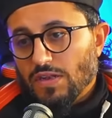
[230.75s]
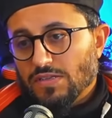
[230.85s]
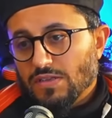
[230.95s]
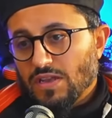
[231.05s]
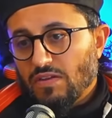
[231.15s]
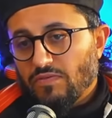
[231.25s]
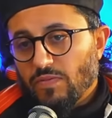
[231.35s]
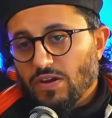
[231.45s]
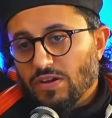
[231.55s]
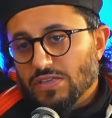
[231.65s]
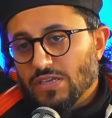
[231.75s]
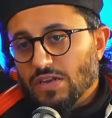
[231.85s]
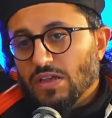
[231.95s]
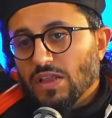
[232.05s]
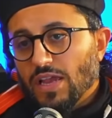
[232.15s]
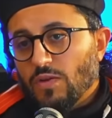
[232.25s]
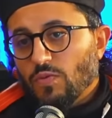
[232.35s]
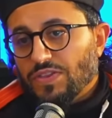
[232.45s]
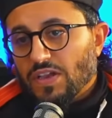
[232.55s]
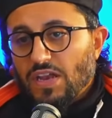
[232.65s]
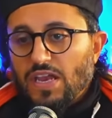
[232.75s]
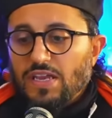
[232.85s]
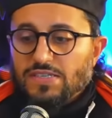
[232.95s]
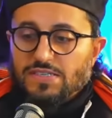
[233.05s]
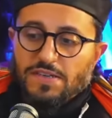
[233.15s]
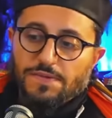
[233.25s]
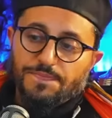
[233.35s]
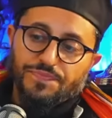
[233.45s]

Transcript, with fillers: to Native Americans, and unlike what the Canadians did,